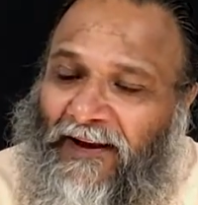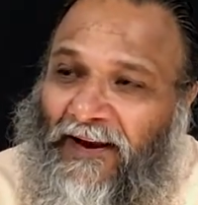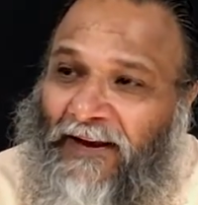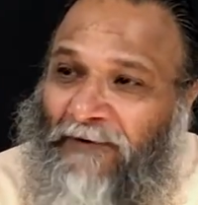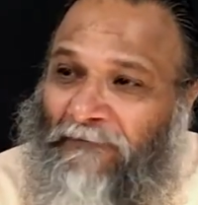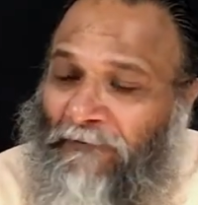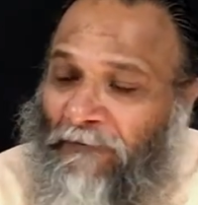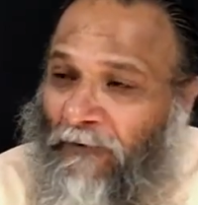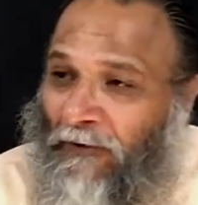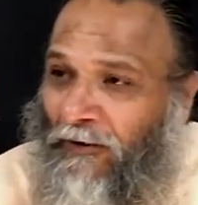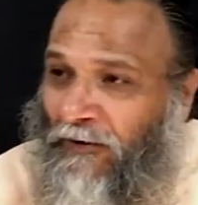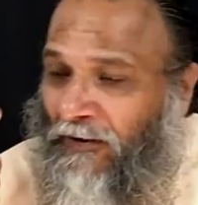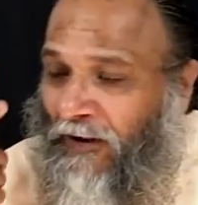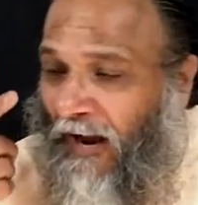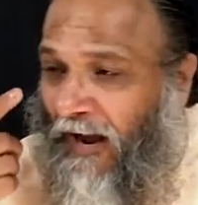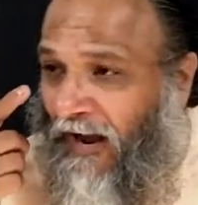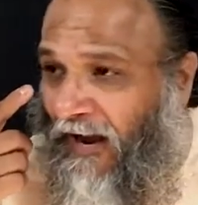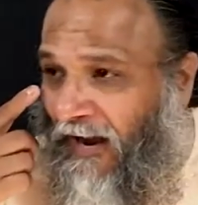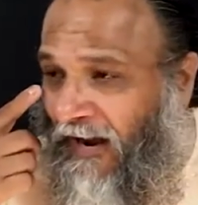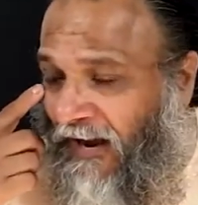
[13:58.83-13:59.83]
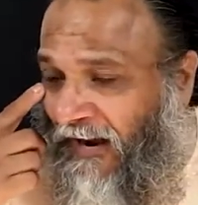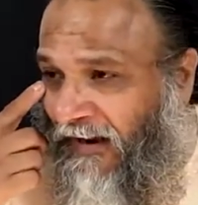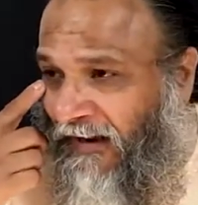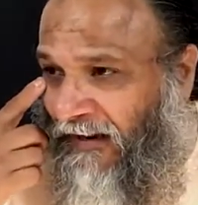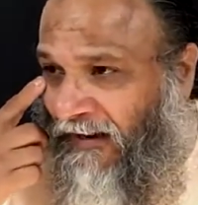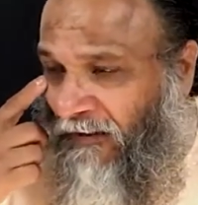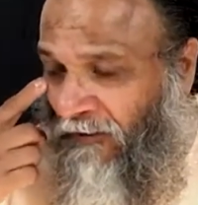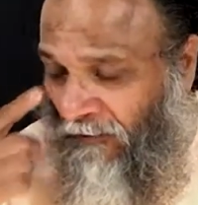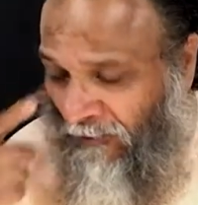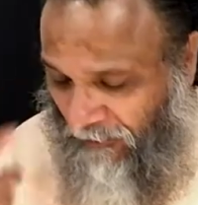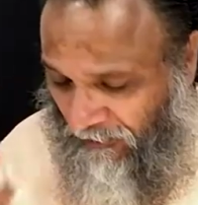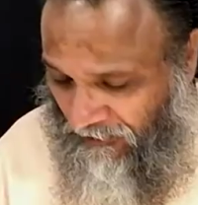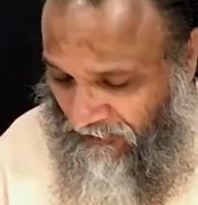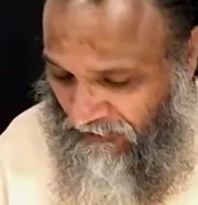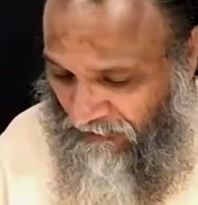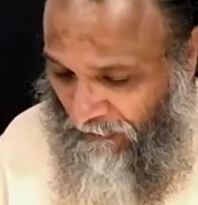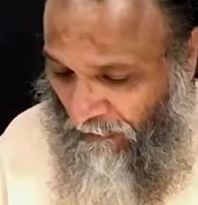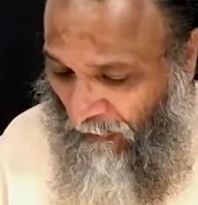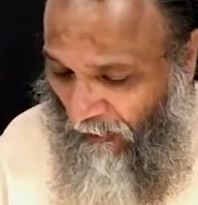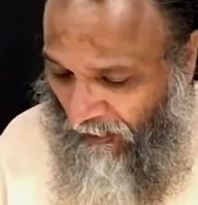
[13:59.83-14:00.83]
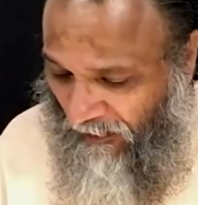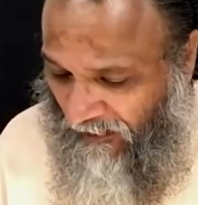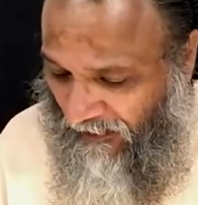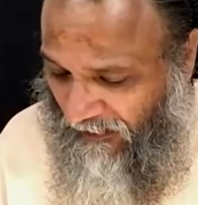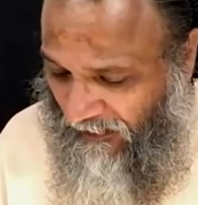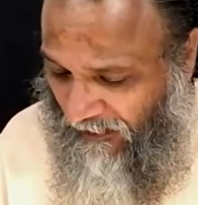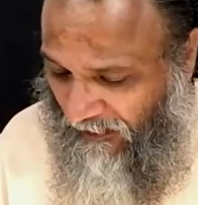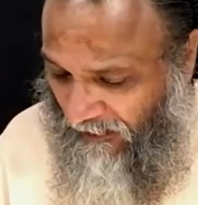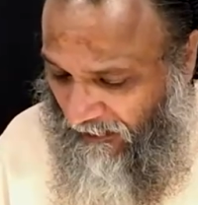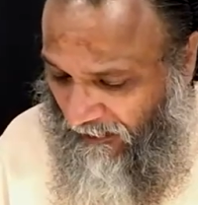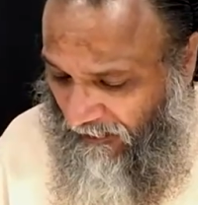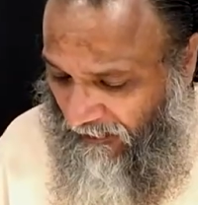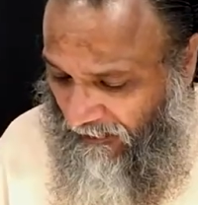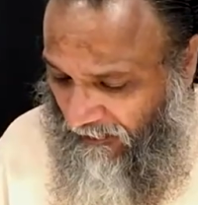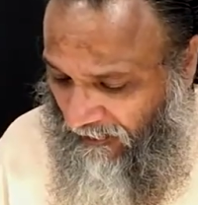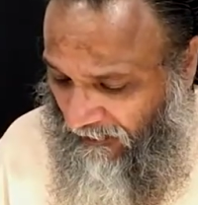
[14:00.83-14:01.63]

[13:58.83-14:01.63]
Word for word: and for i or this body